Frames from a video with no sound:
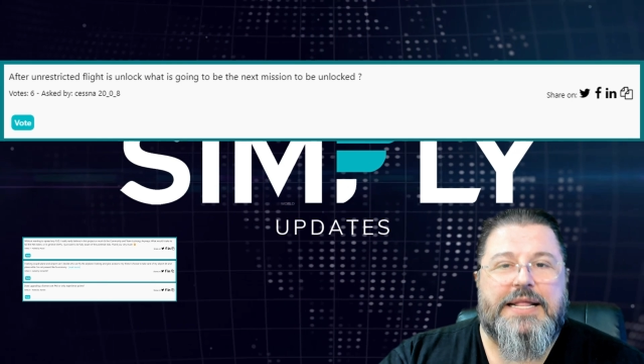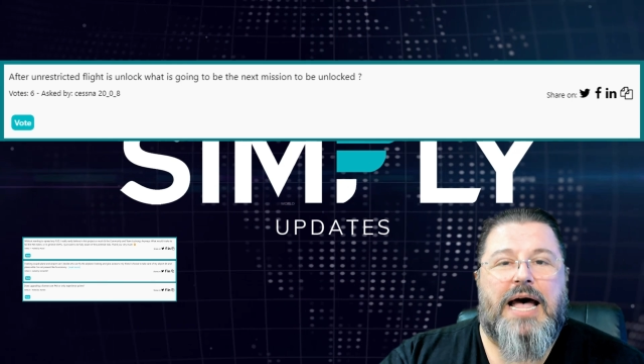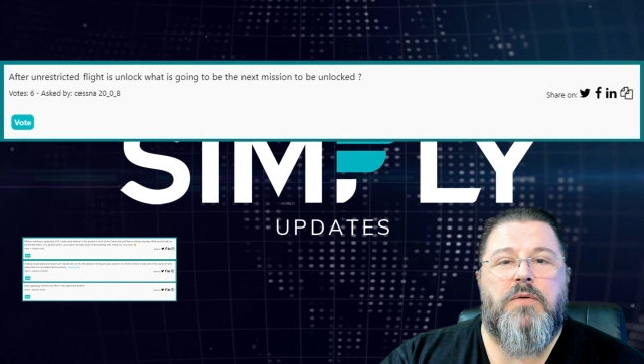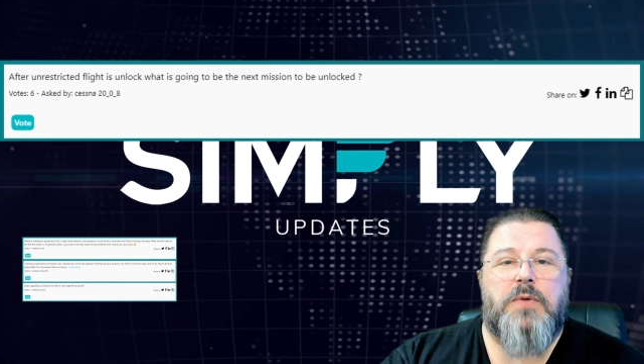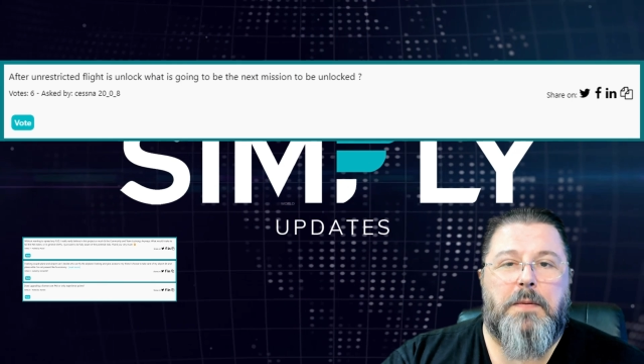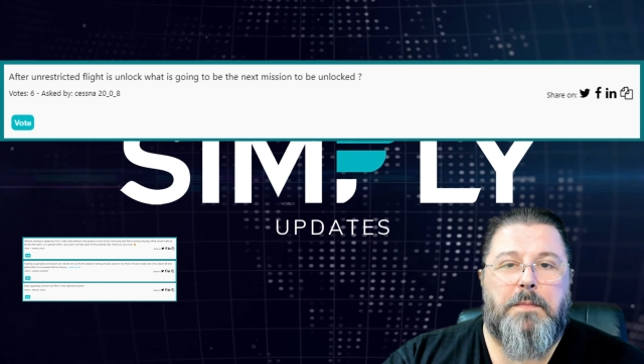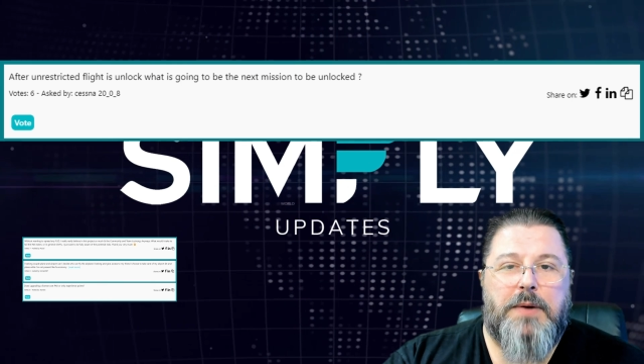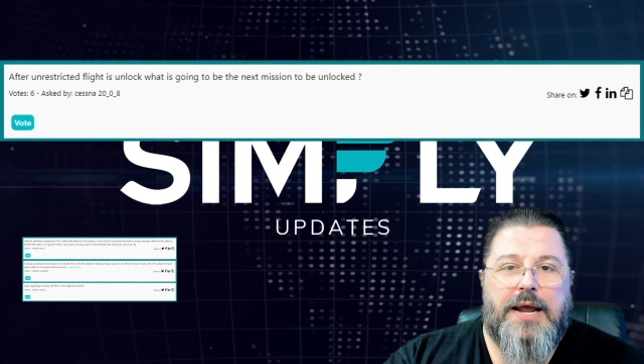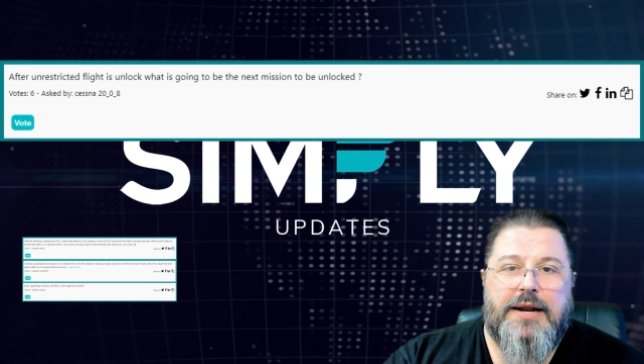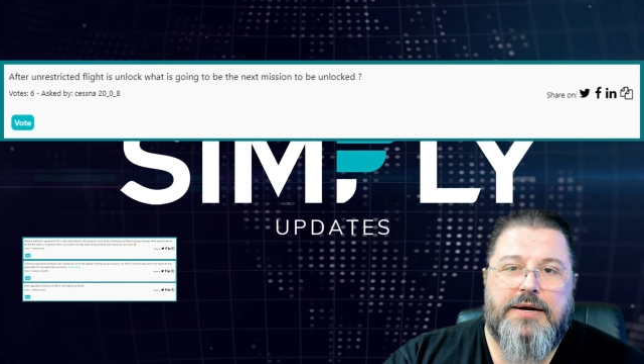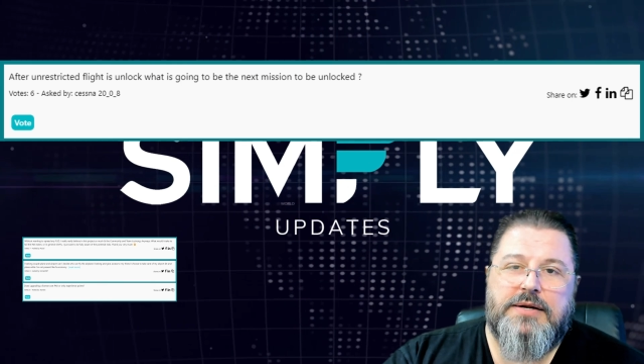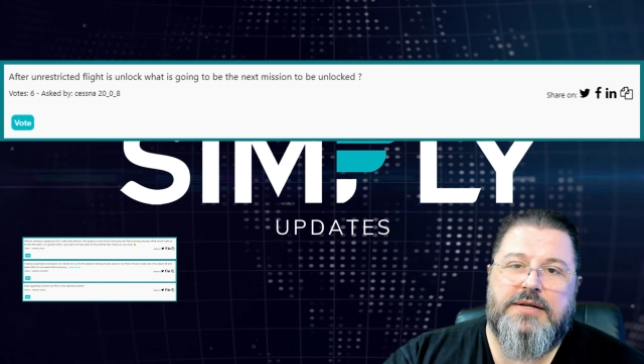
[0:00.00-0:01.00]
our
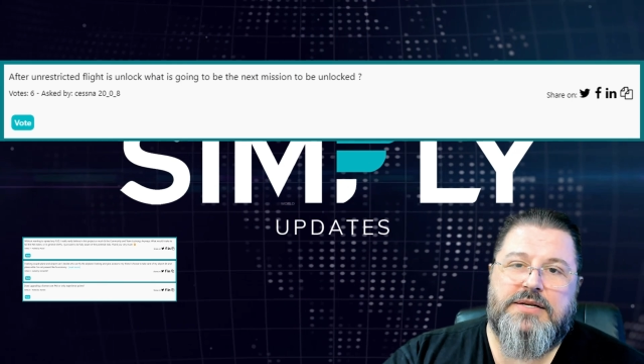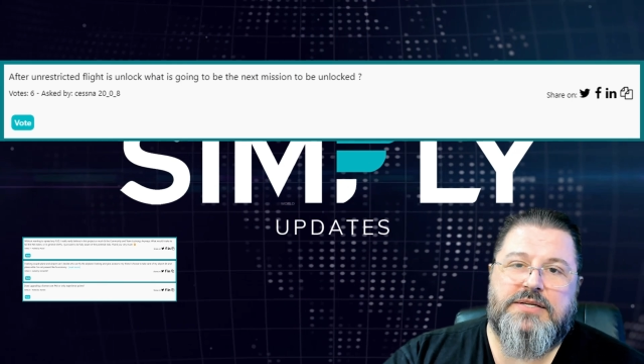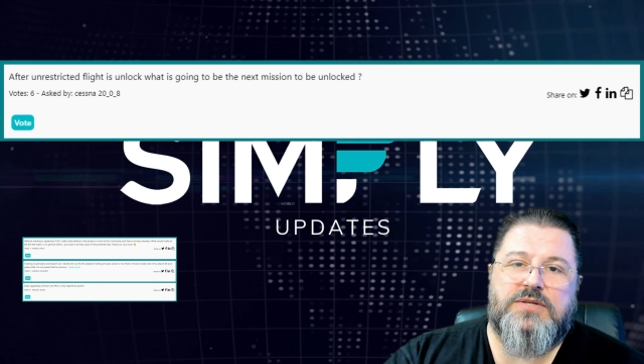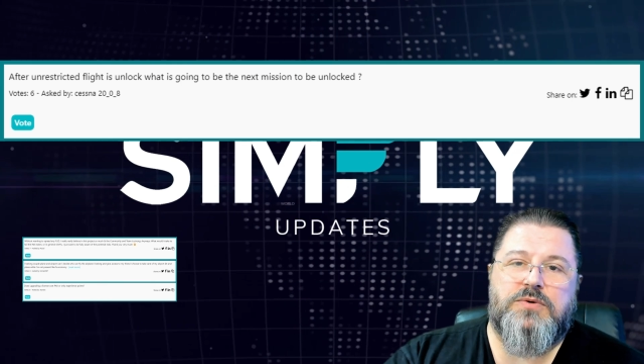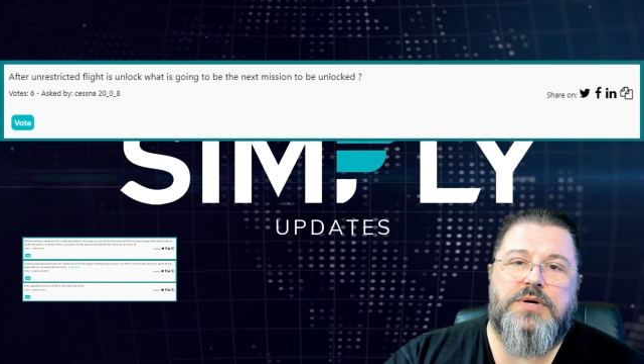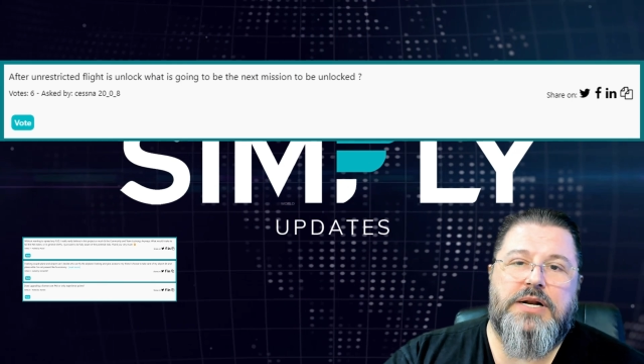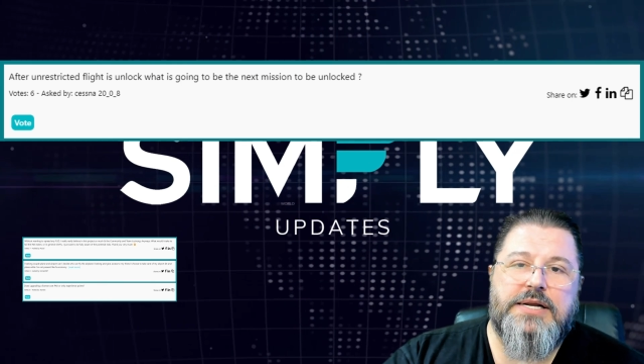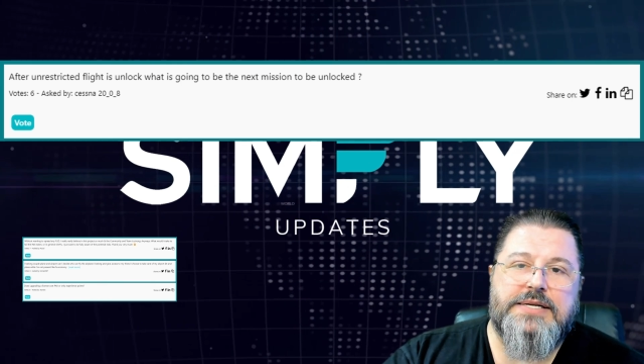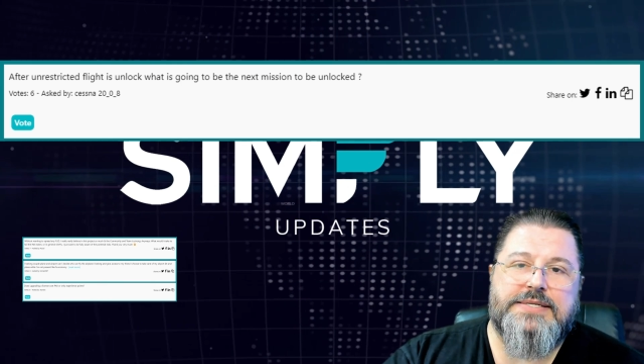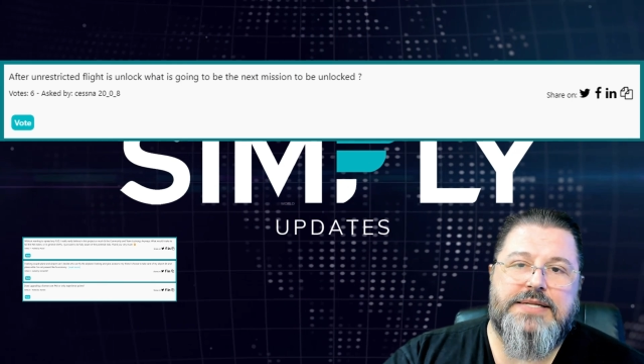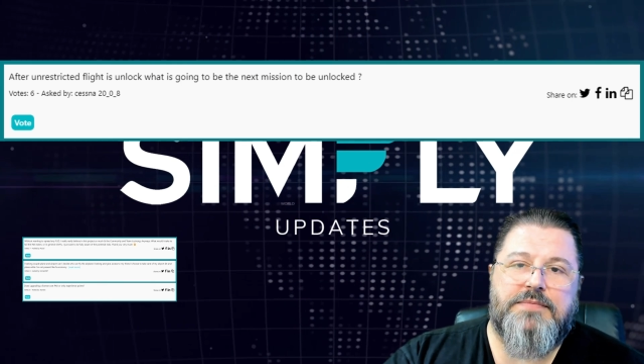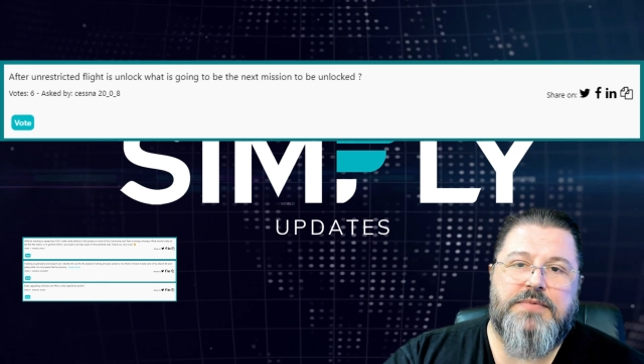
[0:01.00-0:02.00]
plan is to release
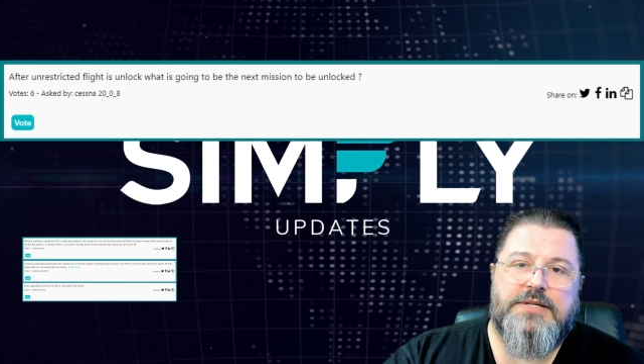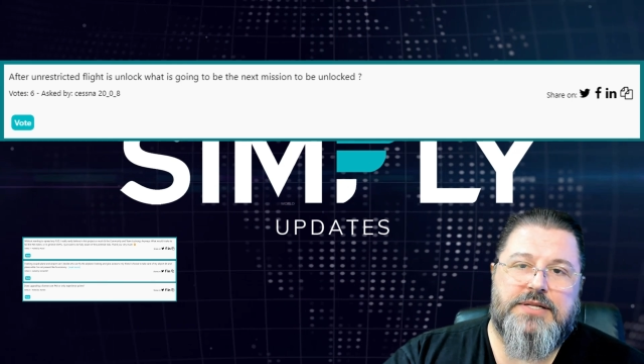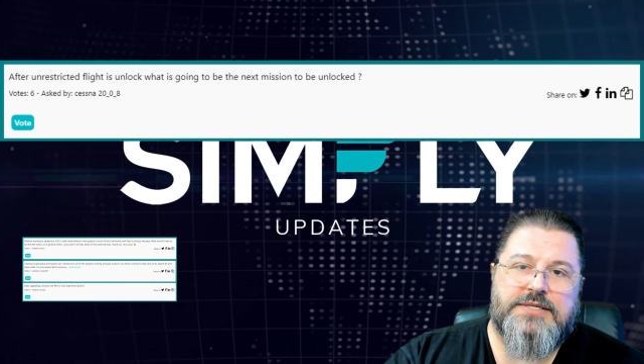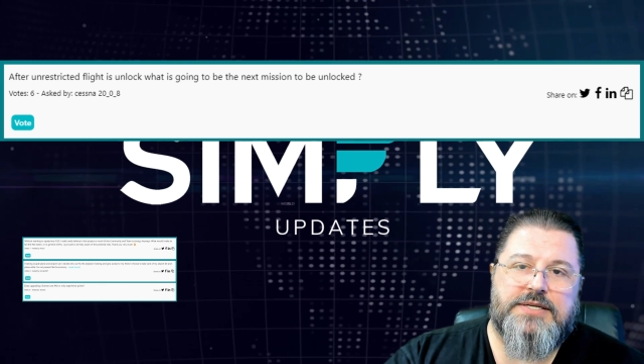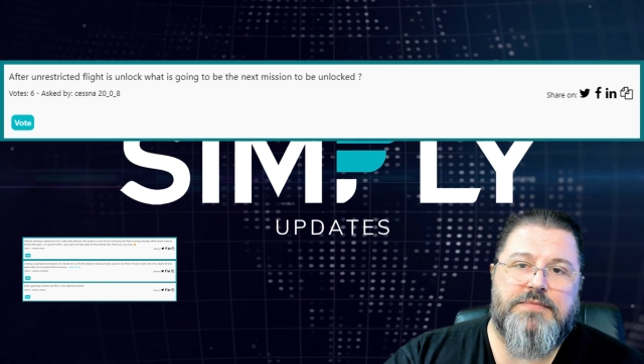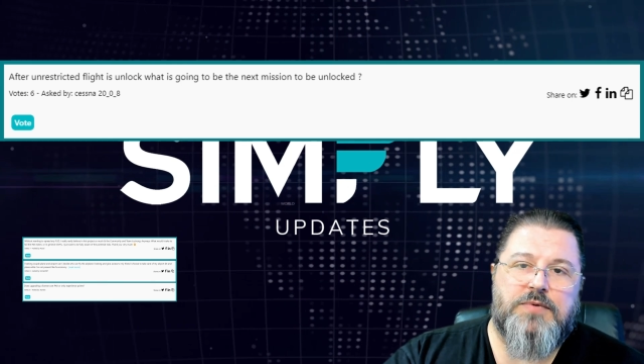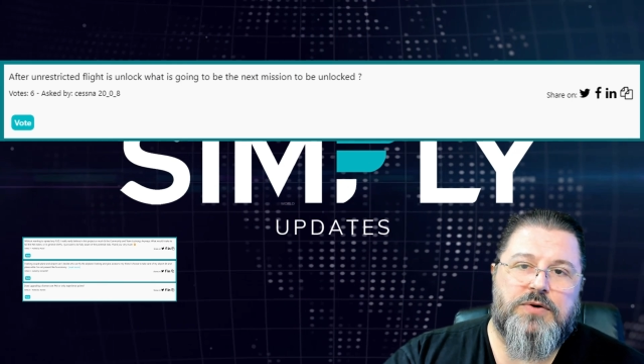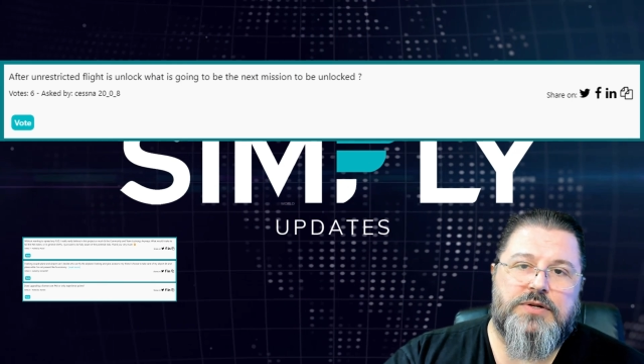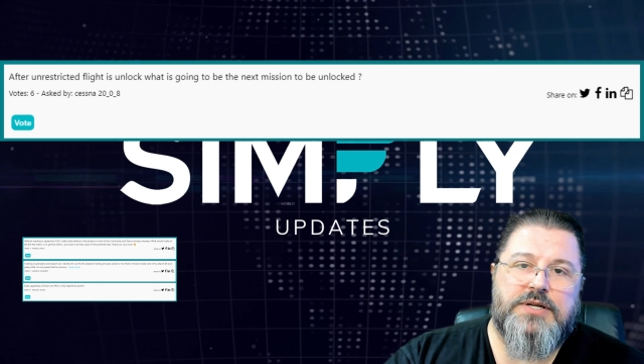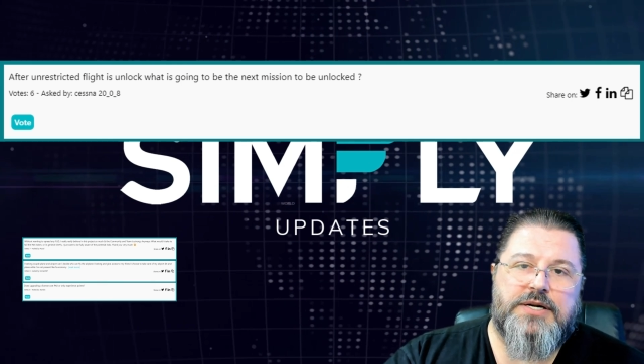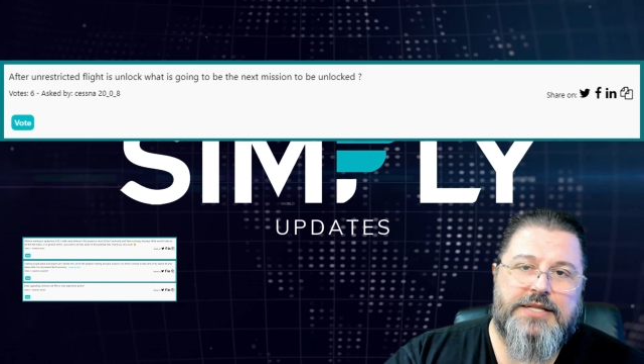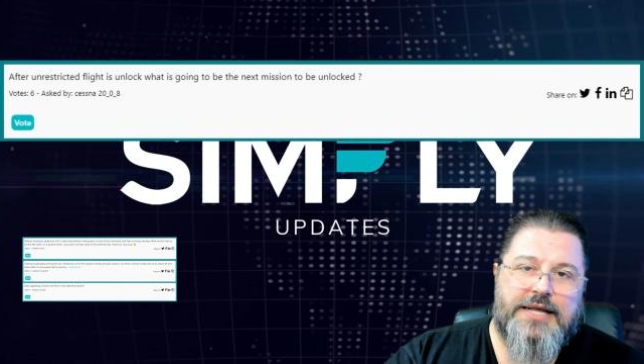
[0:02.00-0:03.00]
them in the same
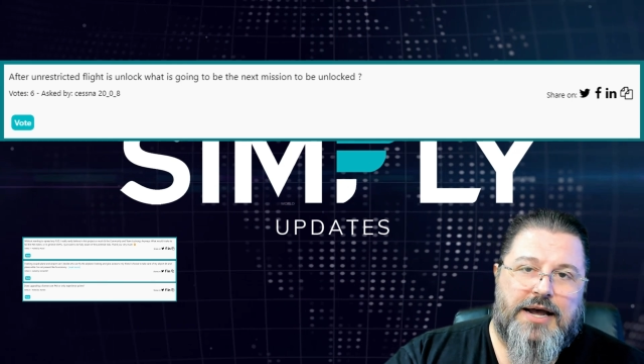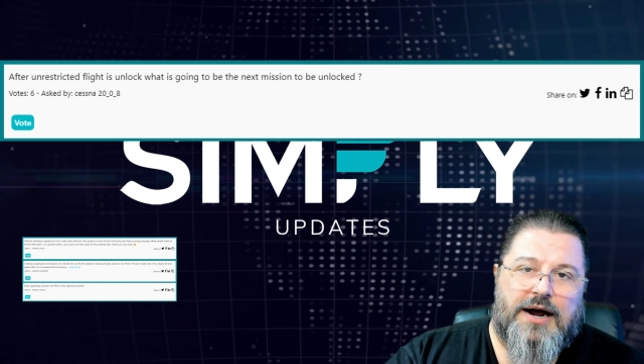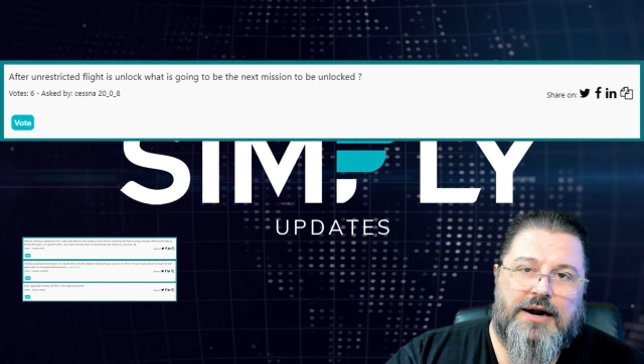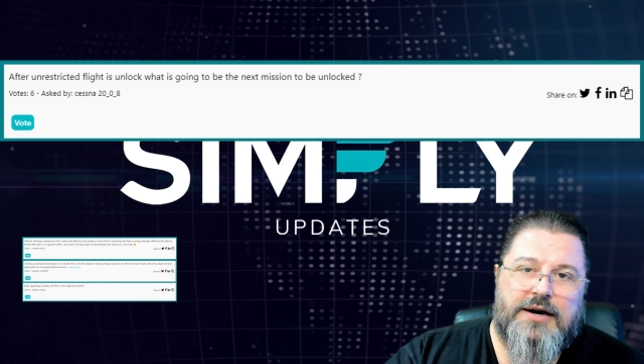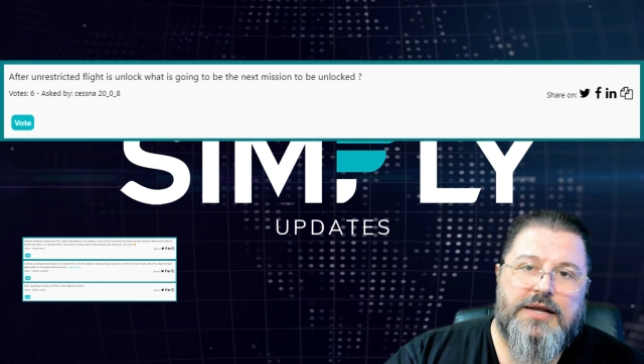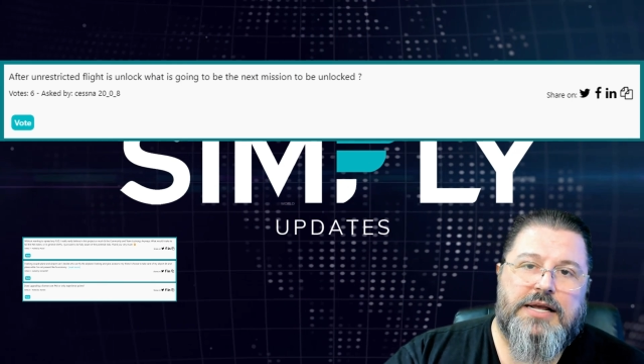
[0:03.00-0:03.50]
order they are